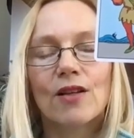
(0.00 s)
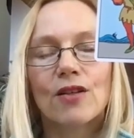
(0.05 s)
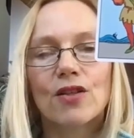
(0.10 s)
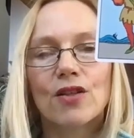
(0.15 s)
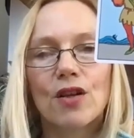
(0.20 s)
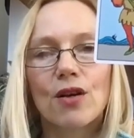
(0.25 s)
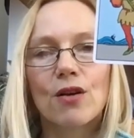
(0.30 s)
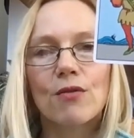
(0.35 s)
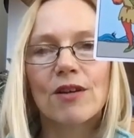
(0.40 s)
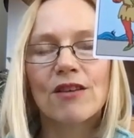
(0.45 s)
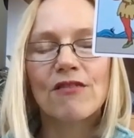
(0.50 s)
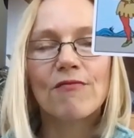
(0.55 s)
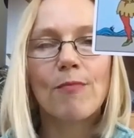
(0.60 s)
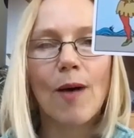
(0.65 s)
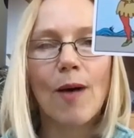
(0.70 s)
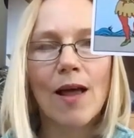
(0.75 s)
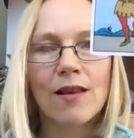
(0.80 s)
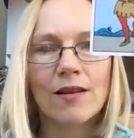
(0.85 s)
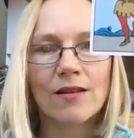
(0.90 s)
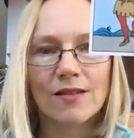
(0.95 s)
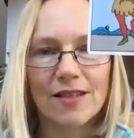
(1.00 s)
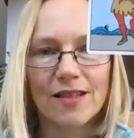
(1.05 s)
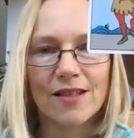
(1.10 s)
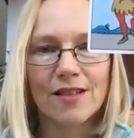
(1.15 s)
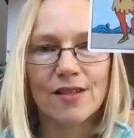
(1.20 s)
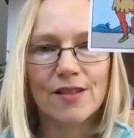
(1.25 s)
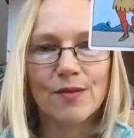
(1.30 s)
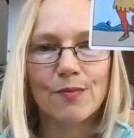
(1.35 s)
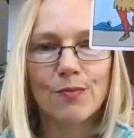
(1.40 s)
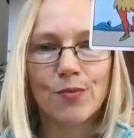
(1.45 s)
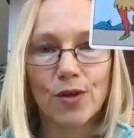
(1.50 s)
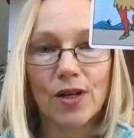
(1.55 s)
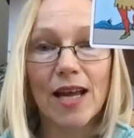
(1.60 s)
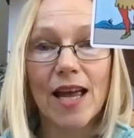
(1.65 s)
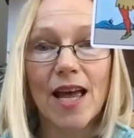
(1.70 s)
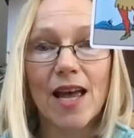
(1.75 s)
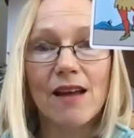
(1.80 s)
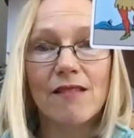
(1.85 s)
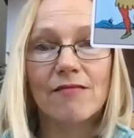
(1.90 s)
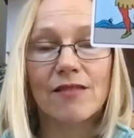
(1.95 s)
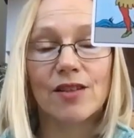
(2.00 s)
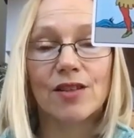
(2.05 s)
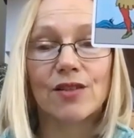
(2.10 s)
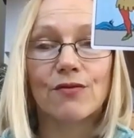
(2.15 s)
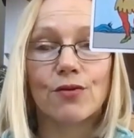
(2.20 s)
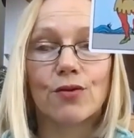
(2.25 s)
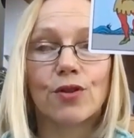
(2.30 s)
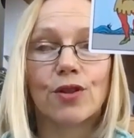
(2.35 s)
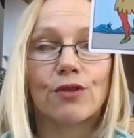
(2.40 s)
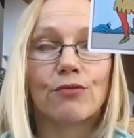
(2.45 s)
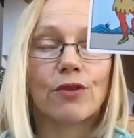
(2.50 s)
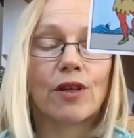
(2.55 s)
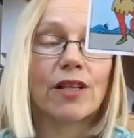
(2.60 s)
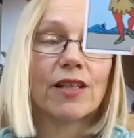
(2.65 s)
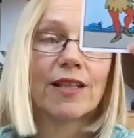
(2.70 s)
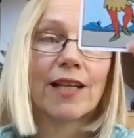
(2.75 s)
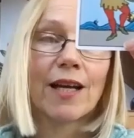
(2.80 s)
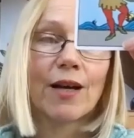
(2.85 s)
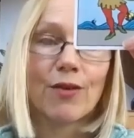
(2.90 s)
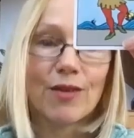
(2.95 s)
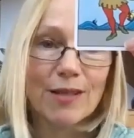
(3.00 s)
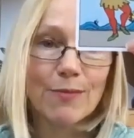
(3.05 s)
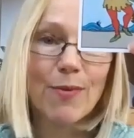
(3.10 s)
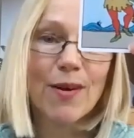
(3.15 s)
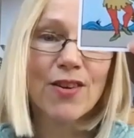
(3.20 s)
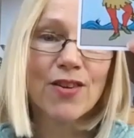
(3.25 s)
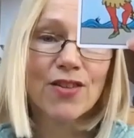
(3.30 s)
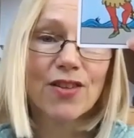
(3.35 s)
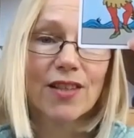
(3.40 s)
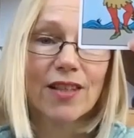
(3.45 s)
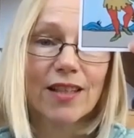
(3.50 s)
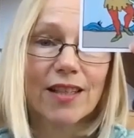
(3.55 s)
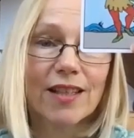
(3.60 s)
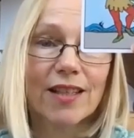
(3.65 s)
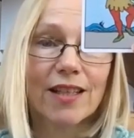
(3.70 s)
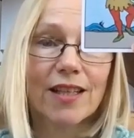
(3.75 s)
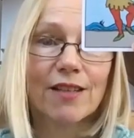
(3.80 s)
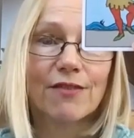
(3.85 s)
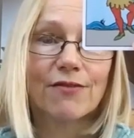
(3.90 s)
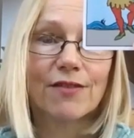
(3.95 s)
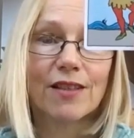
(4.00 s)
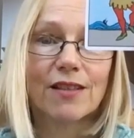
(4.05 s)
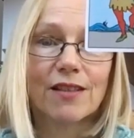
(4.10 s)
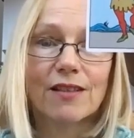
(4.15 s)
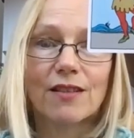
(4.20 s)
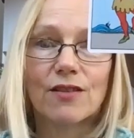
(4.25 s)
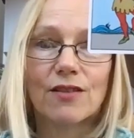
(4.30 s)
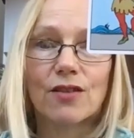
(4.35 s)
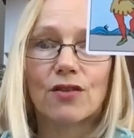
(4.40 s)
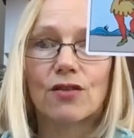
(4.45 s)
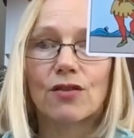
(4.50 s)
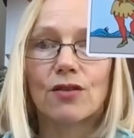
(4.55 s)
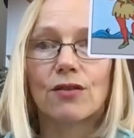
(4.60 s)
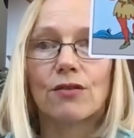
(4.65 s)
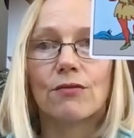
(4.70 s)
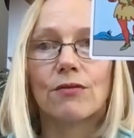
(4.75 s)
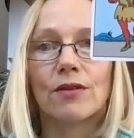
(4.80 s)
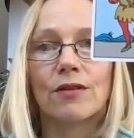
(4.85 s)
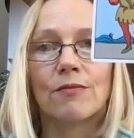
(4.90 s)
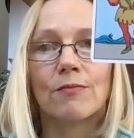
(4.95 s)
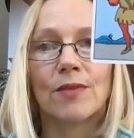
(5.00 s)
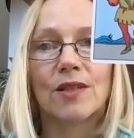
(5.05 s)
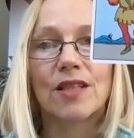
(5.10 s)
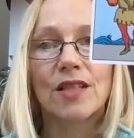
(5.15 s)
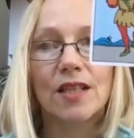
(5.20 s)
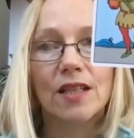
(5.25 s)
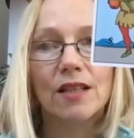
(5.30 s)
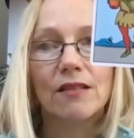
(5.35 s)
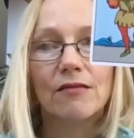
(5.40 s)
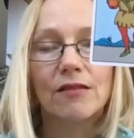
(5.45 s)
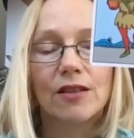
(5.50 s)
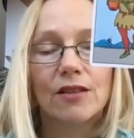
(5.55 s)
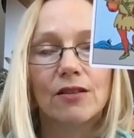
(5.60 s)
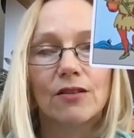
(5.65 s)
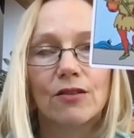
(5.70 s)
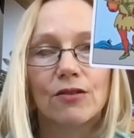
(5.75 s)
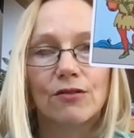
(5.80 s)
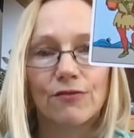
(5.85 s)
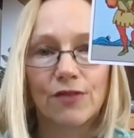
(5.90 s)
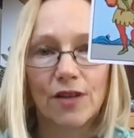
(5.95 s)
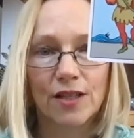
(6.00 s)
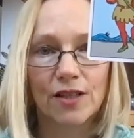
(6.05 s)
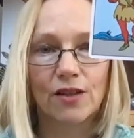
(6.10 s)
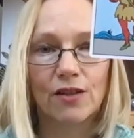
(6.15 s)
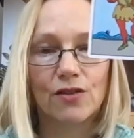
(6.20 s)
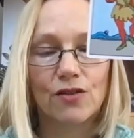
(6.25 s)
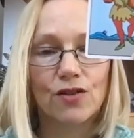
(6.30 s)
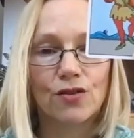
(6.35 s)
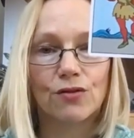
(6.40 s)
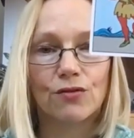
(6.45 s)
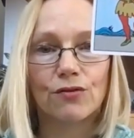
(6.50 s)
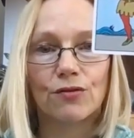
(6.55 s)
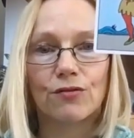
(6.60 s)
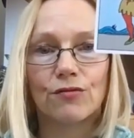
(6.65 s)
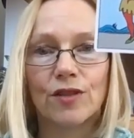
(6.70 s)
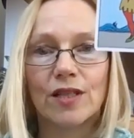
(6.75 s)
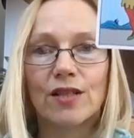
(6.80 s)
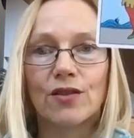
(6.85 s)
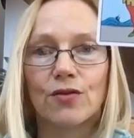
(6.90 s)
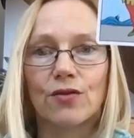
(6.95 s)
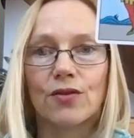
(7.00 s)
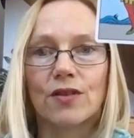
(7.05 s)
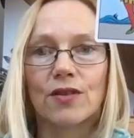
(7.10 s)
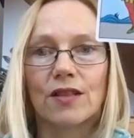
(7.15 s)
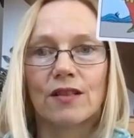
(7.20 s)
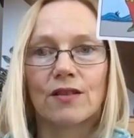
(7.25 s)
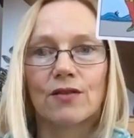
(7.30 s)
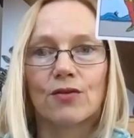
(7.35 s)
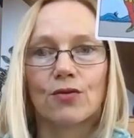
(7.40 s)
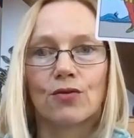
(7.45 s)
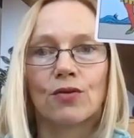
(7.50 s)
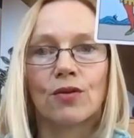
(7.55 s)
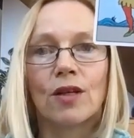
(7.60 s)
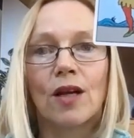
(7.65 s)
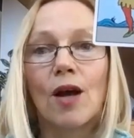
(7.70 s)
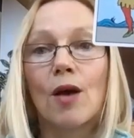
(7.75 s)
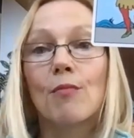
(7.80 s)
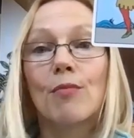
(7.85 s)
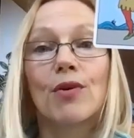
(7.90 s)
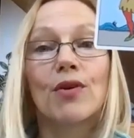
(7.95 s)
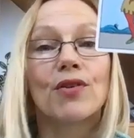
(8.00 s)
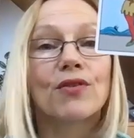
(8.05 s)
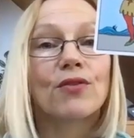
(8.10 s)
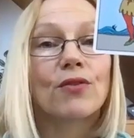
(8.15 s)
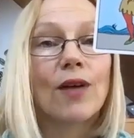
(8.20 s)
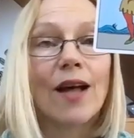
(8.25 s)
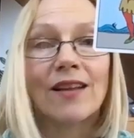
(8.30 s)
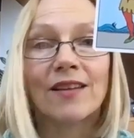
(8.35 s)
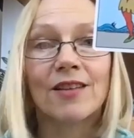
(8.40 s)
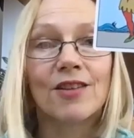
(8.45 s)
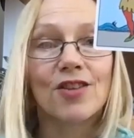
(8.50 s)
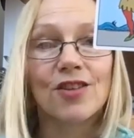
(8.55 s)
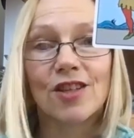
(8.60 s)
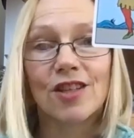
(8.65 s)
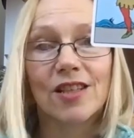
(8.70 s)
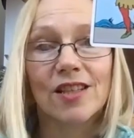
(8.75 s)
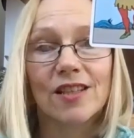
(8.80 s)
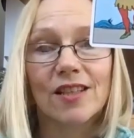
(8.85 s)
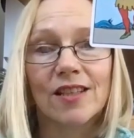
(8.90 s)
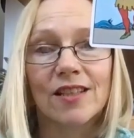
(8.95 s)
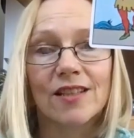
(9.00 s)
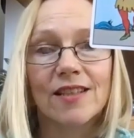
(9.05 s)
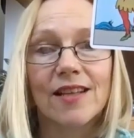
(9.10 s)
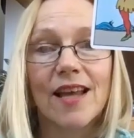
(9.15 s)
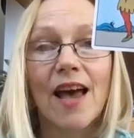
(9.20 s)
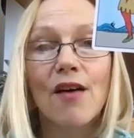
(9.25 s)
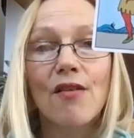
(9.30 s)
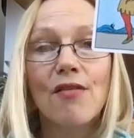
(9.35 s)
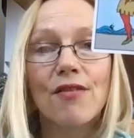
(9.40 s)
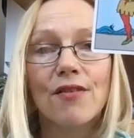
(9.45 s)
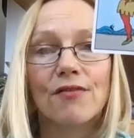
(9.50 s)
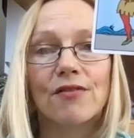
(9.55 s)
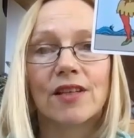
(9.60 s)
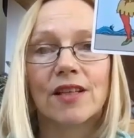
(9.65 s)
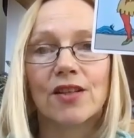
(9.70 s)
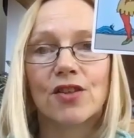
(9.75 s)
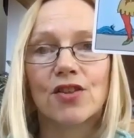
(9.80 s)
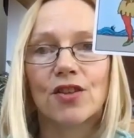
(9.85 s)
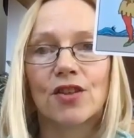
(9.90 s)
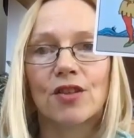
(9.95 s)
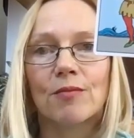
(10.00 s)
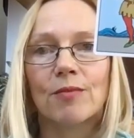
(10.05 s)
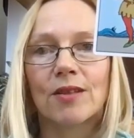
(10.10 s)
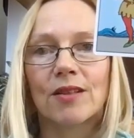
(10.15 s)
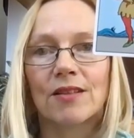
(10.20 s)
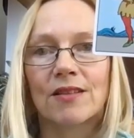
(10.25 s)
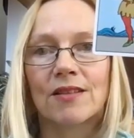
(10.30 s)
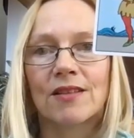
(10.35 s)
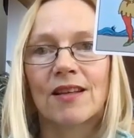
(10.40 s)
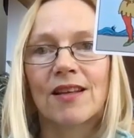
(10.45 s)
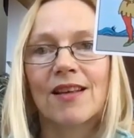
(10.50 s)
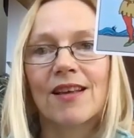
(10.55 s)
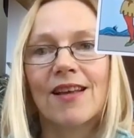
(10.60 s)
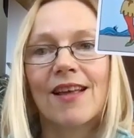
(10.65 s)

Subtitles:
So if balance is precarious for you right now, especially if it's to do with material or financial resources, or personal energy and health are an issue, because